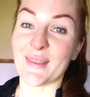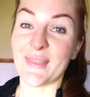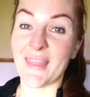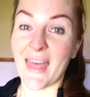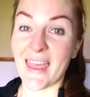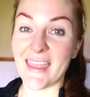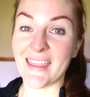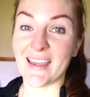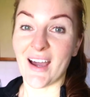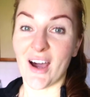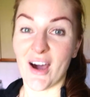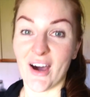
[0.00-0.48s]
So
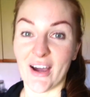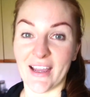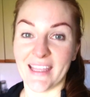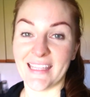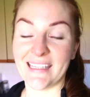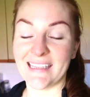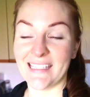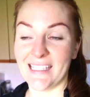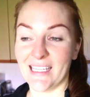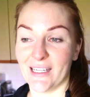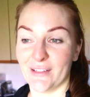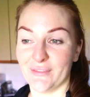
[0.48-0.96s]
they are
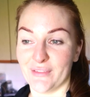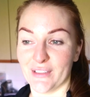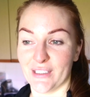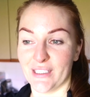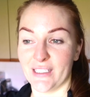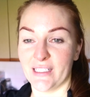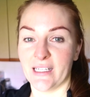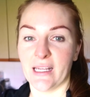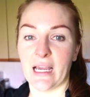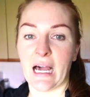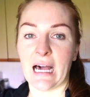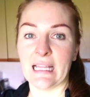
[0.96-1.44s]
in the
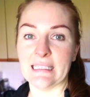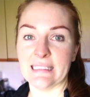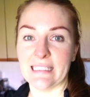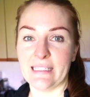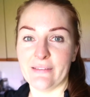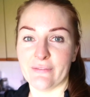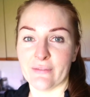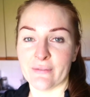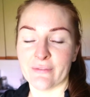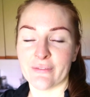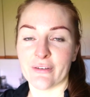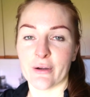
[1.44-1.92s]
oven. I'll
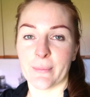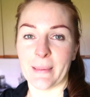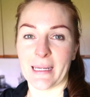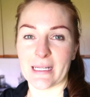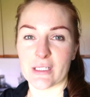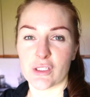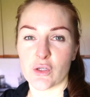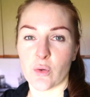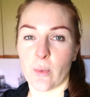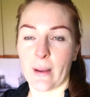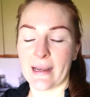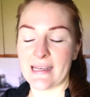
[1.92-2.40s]
leave them for
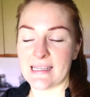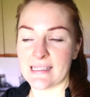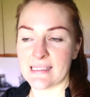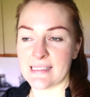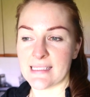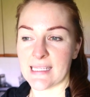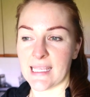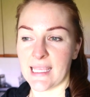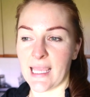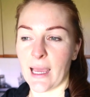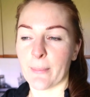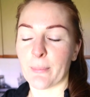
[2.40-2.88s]
about 20.